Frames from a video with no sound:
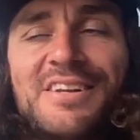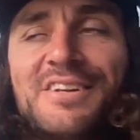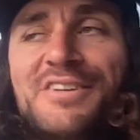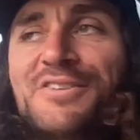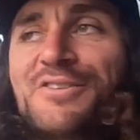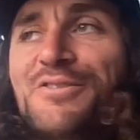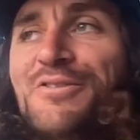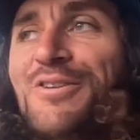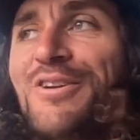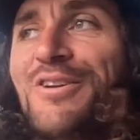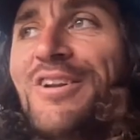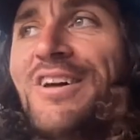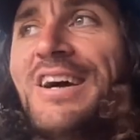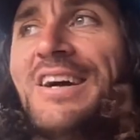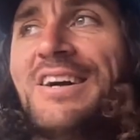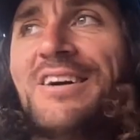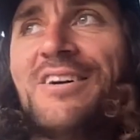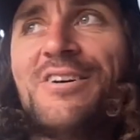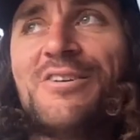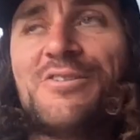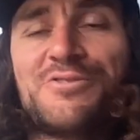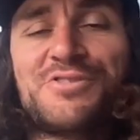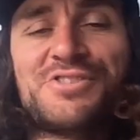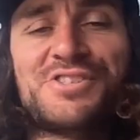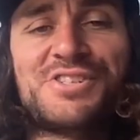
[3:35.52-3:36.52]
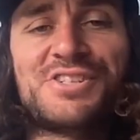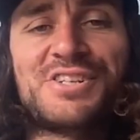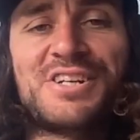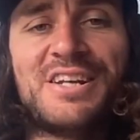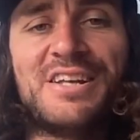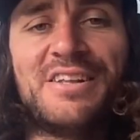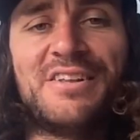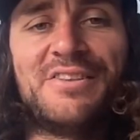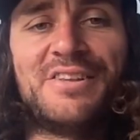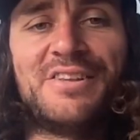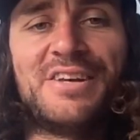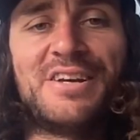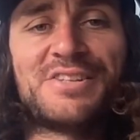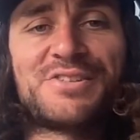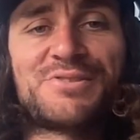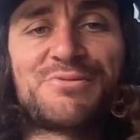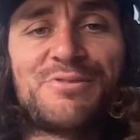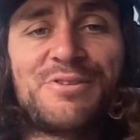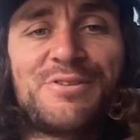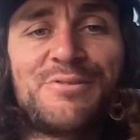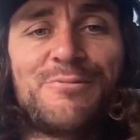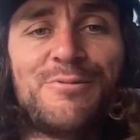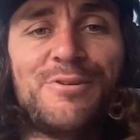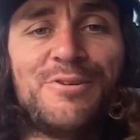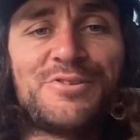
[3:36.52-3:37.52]
you're like, oh shit, that's
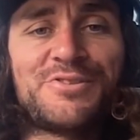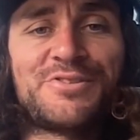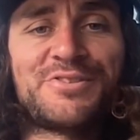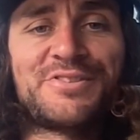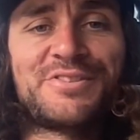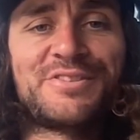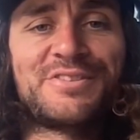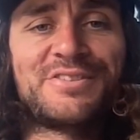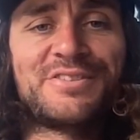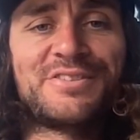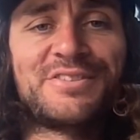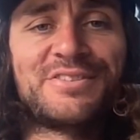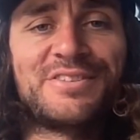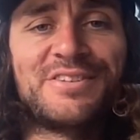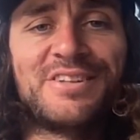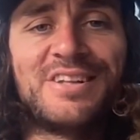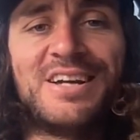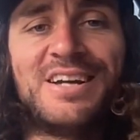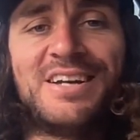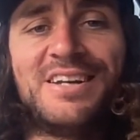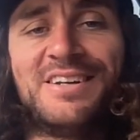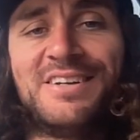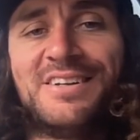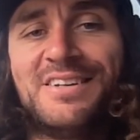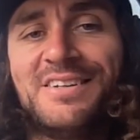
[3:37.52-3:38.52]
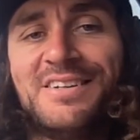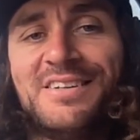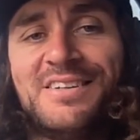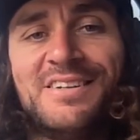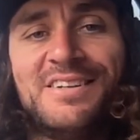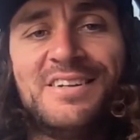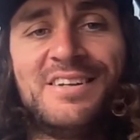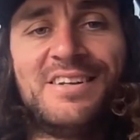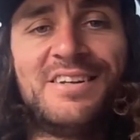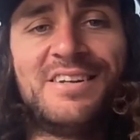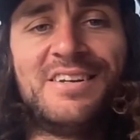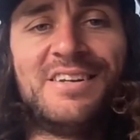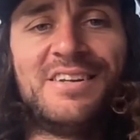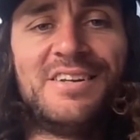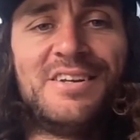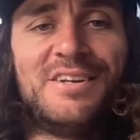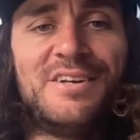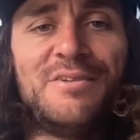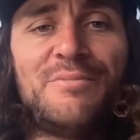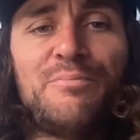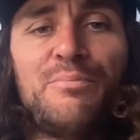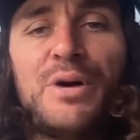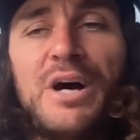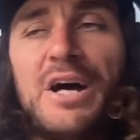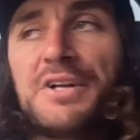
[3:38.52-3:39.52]
what it was. Like,
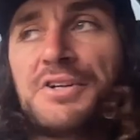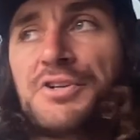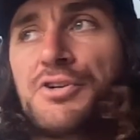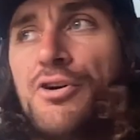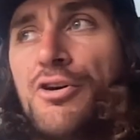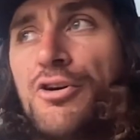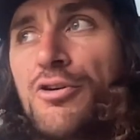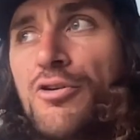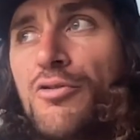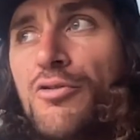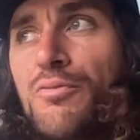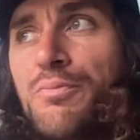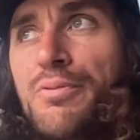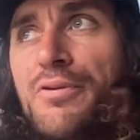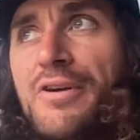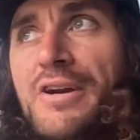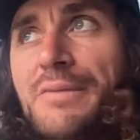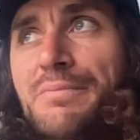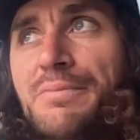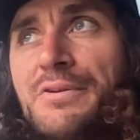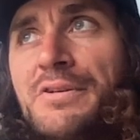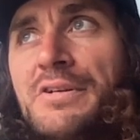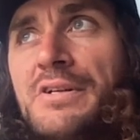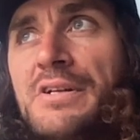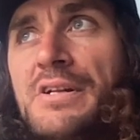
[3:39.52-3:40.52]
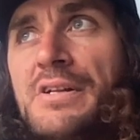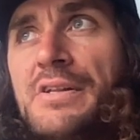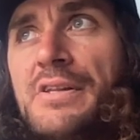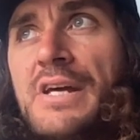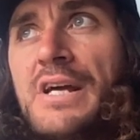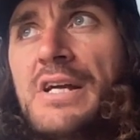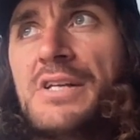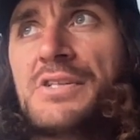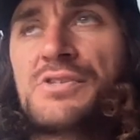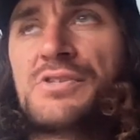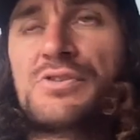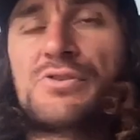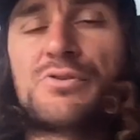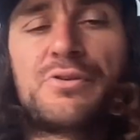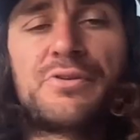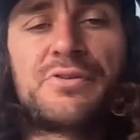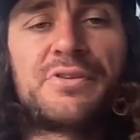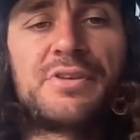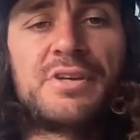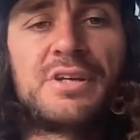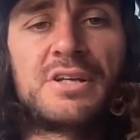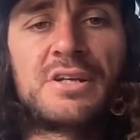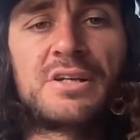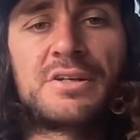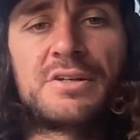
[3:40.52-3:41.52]
but goggle prep and that sort of
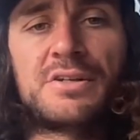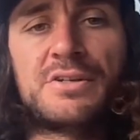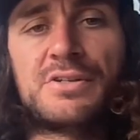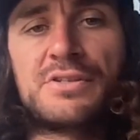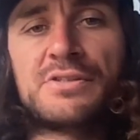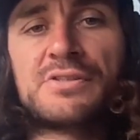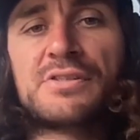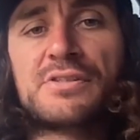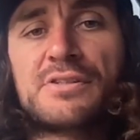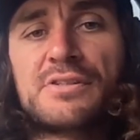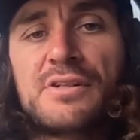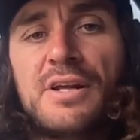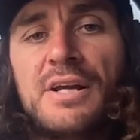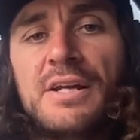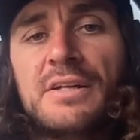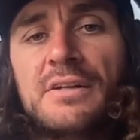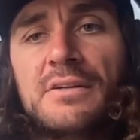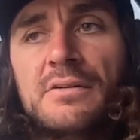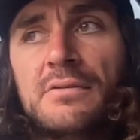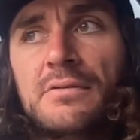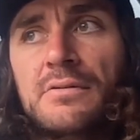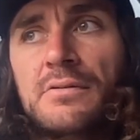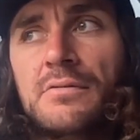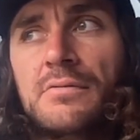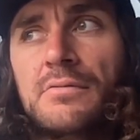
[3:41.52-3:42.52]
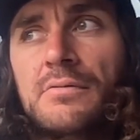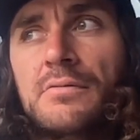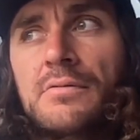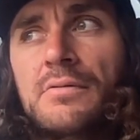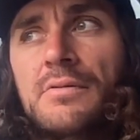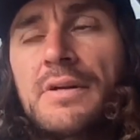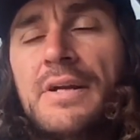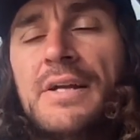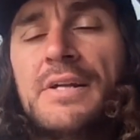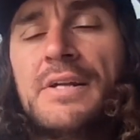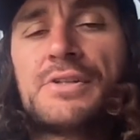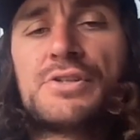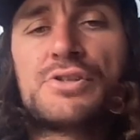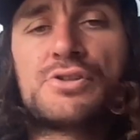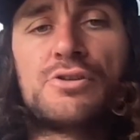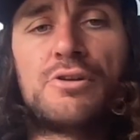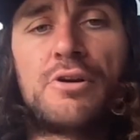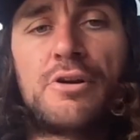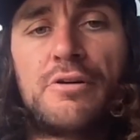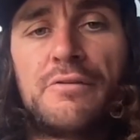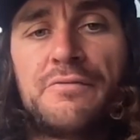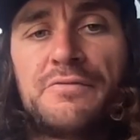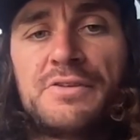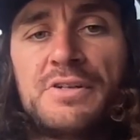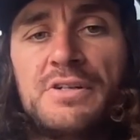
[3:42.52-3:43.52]
thing is like, it's
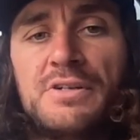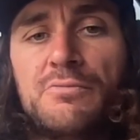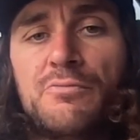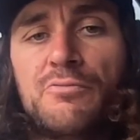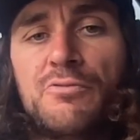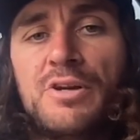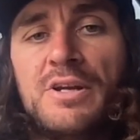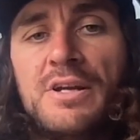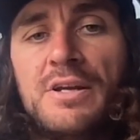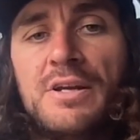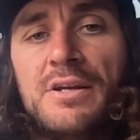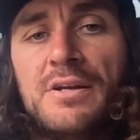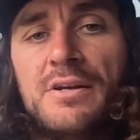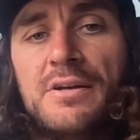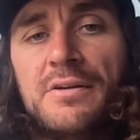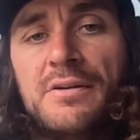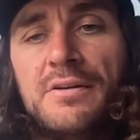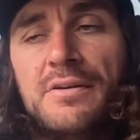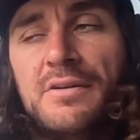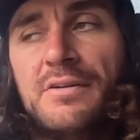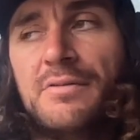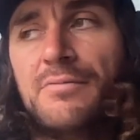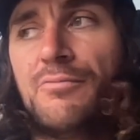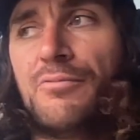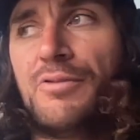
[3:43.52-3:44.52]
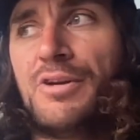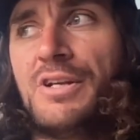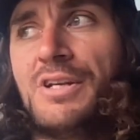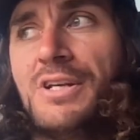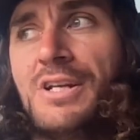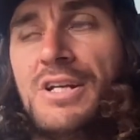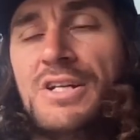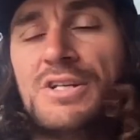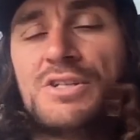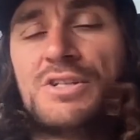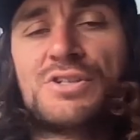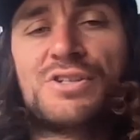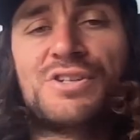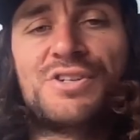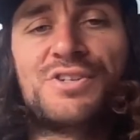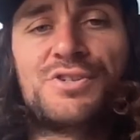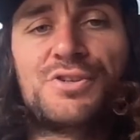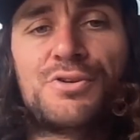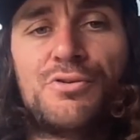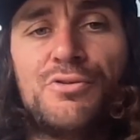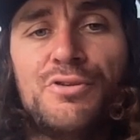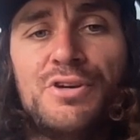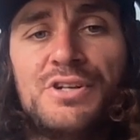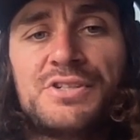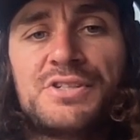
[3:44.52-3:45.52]
not often we need to
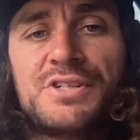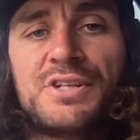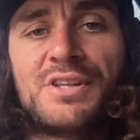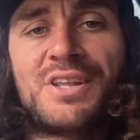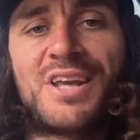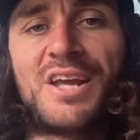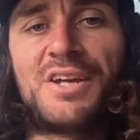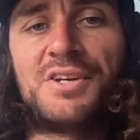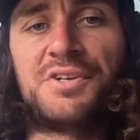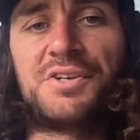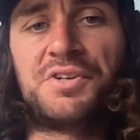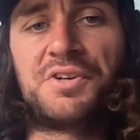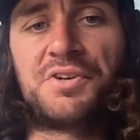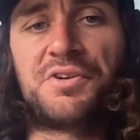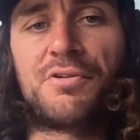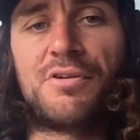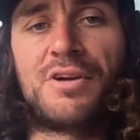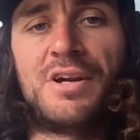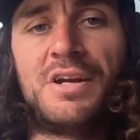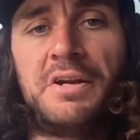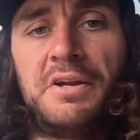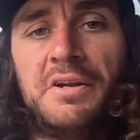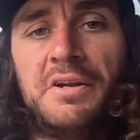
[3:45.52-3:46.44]
do it to that degree.